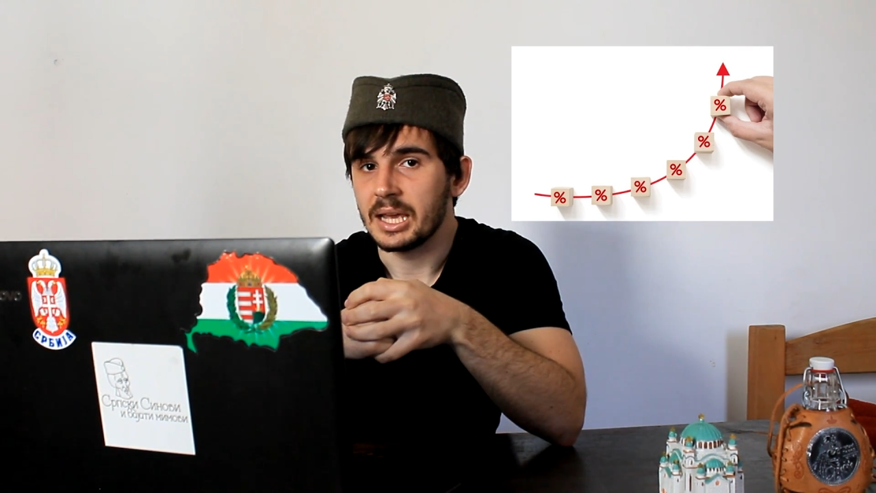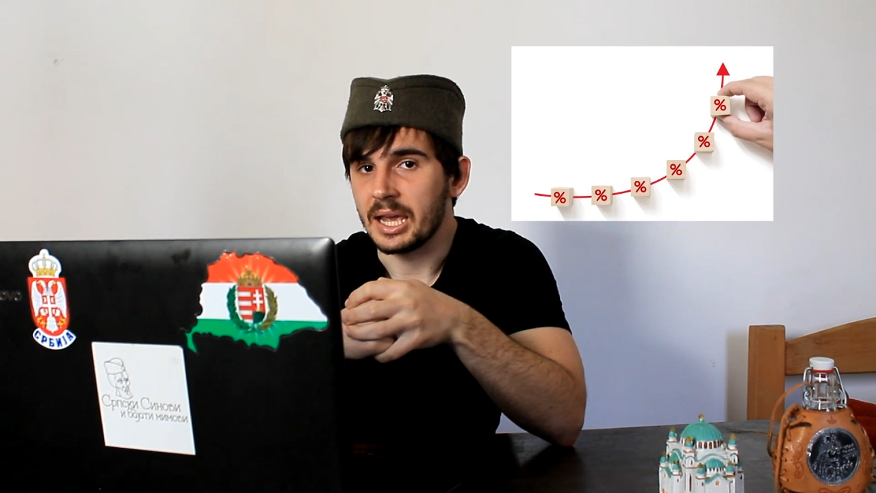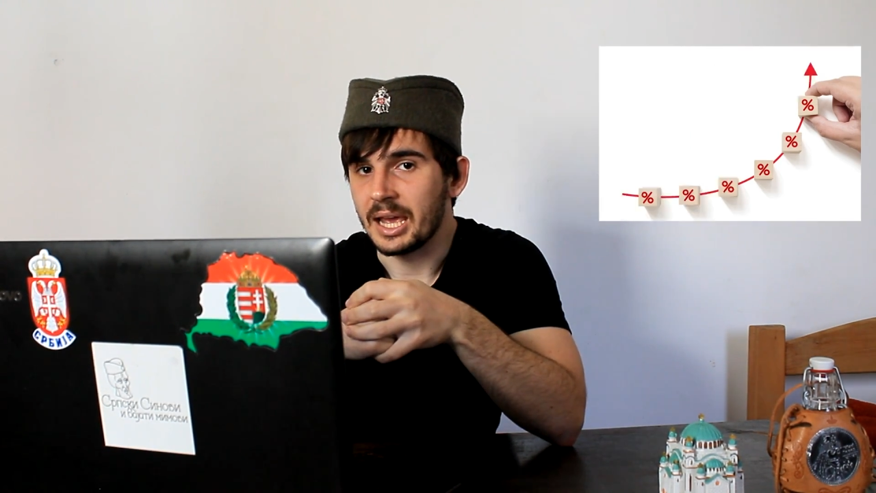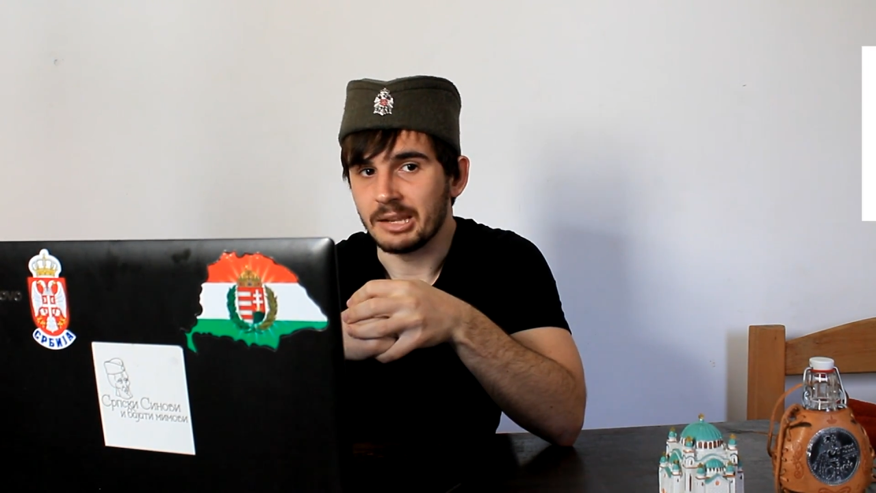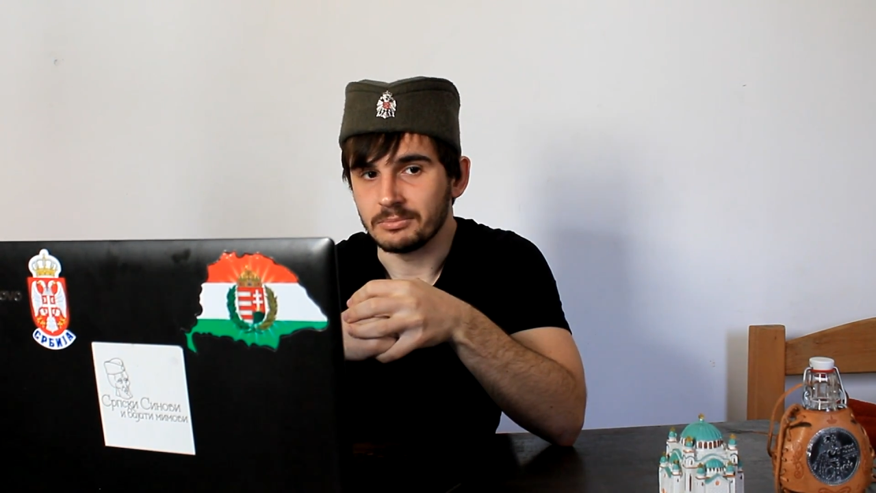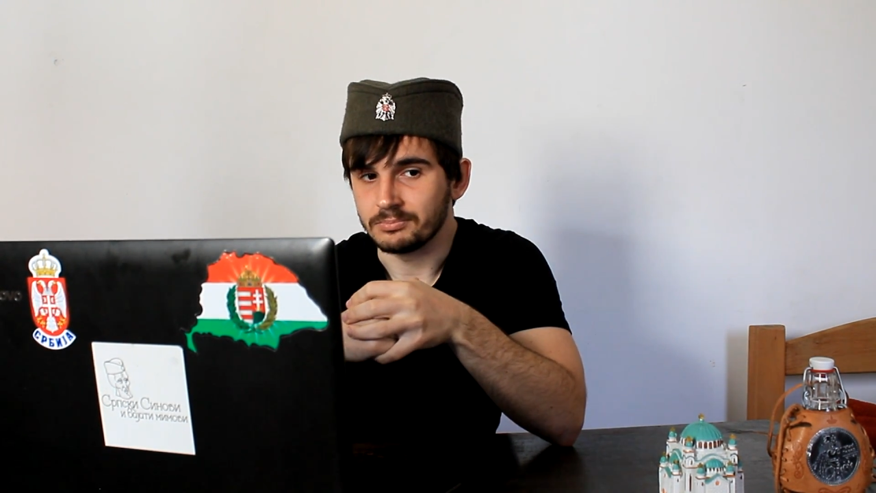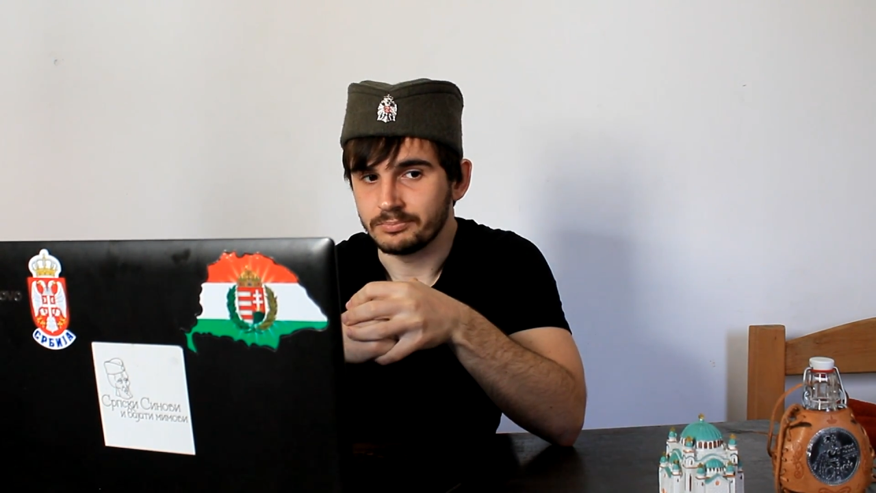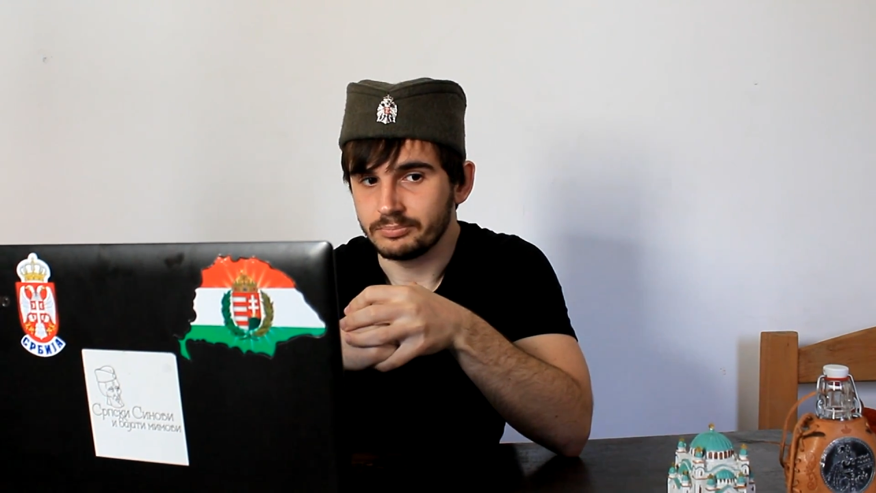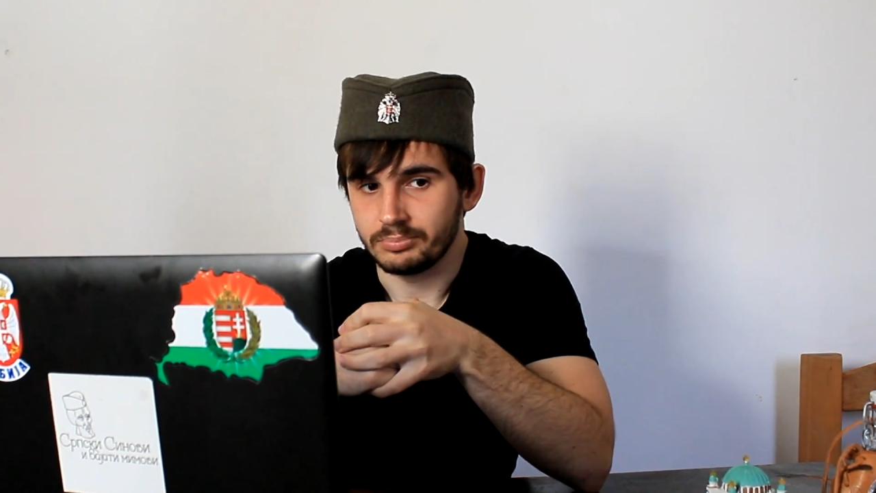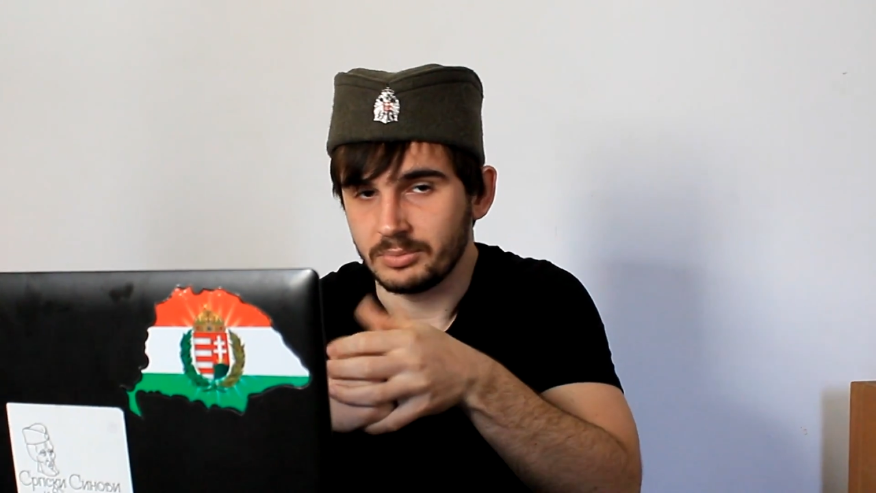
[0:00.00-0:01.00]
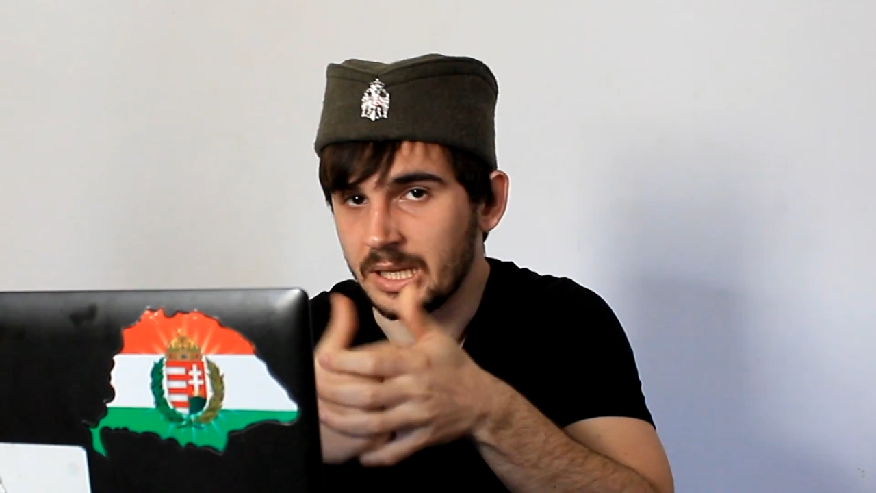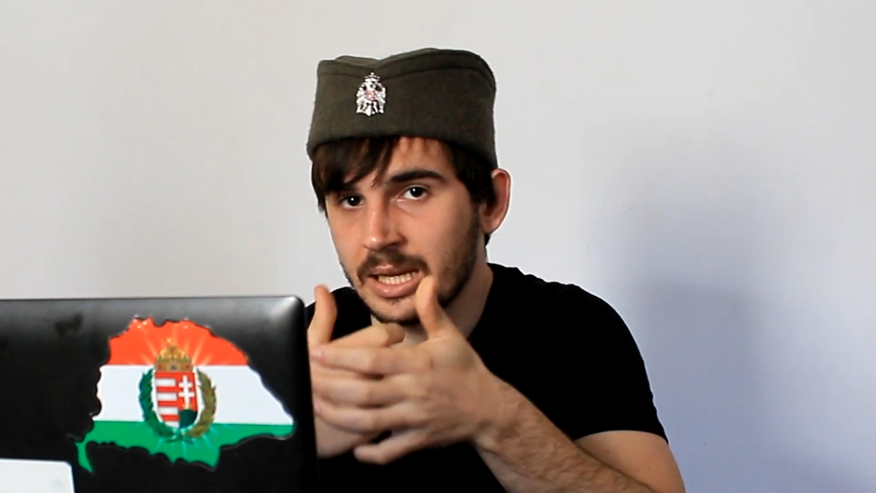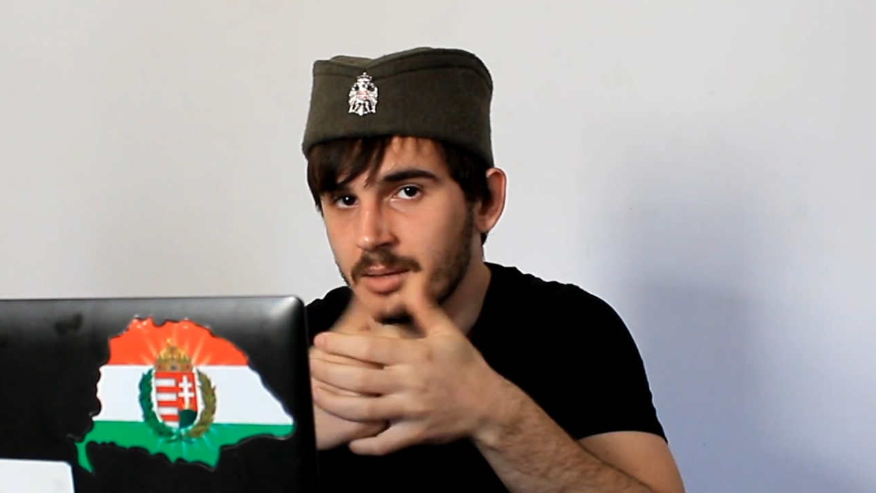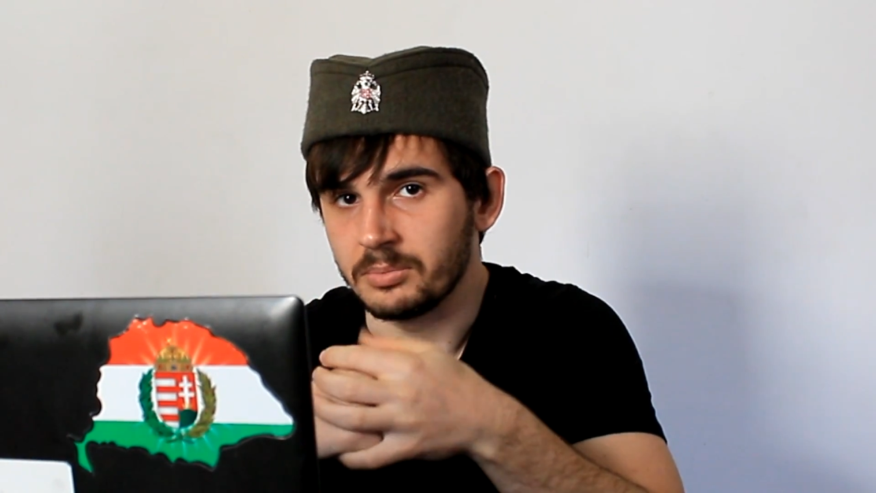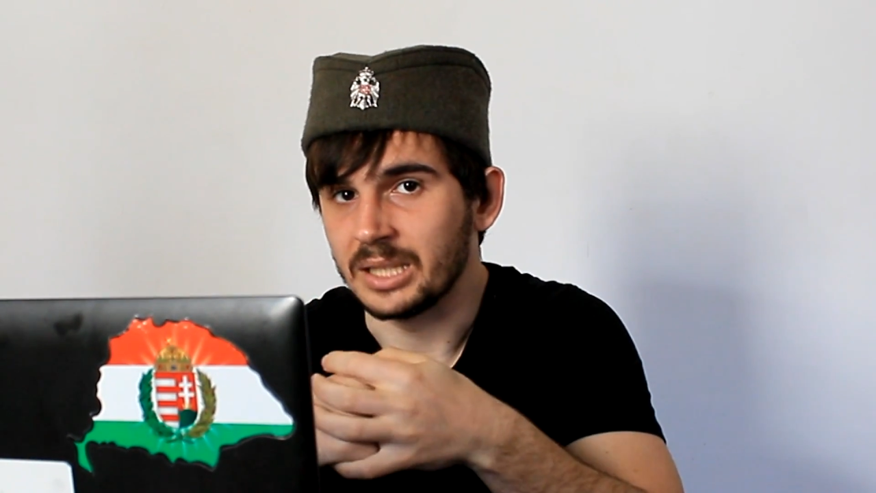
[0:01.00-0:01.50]
and
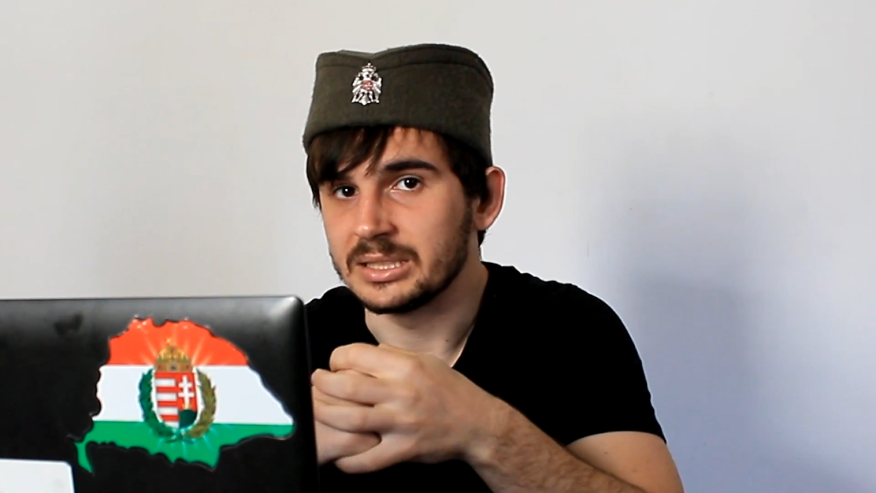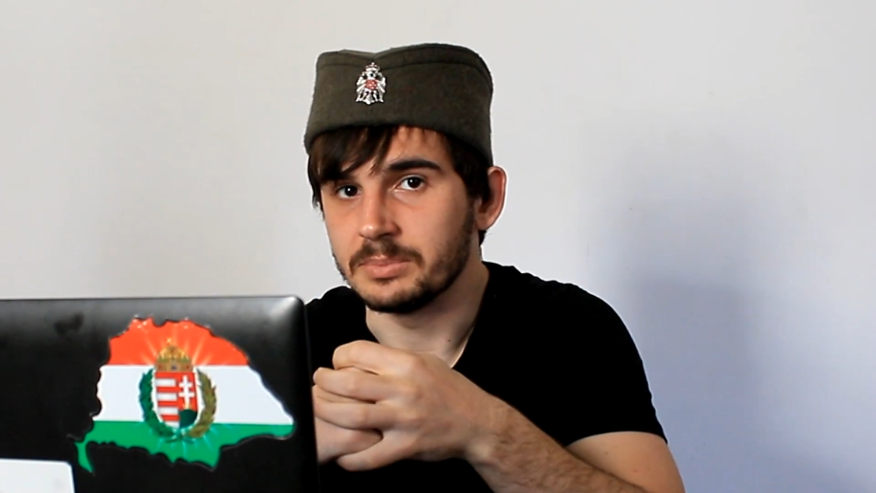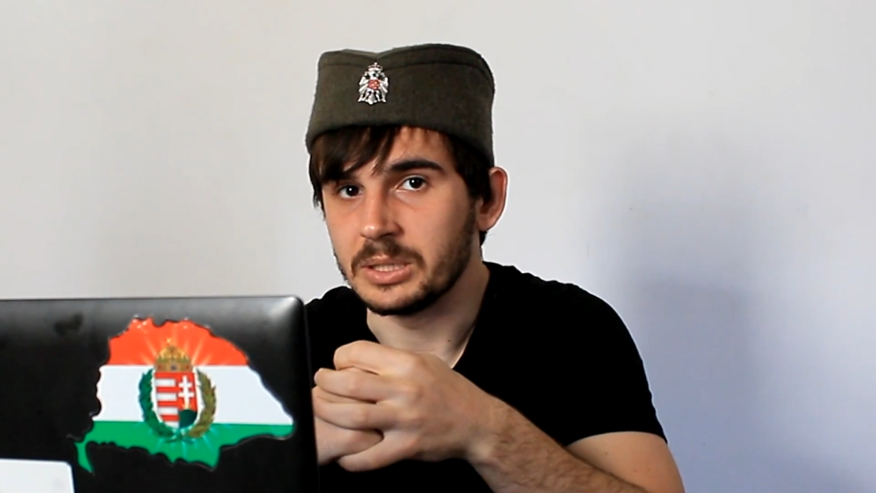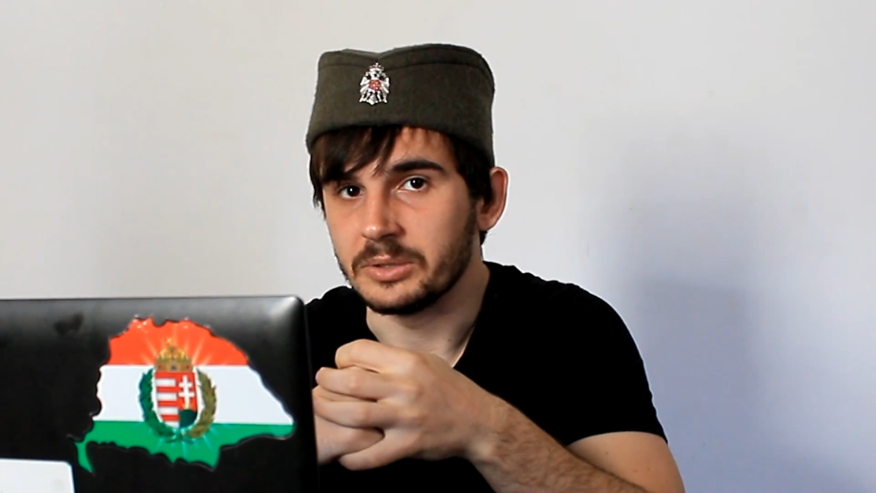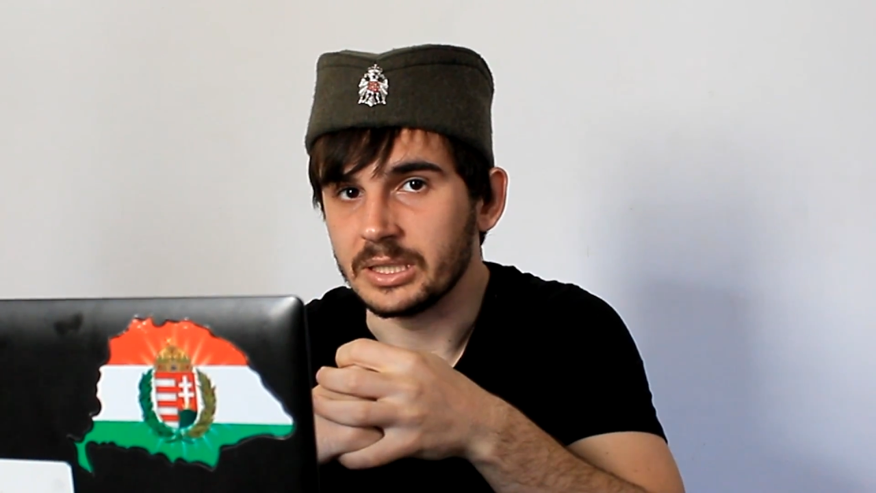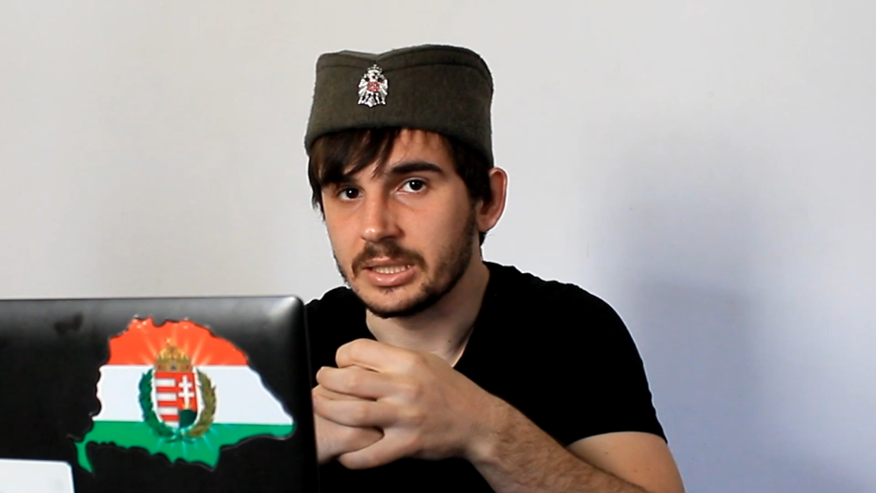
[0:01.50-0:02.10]
yeah, that's about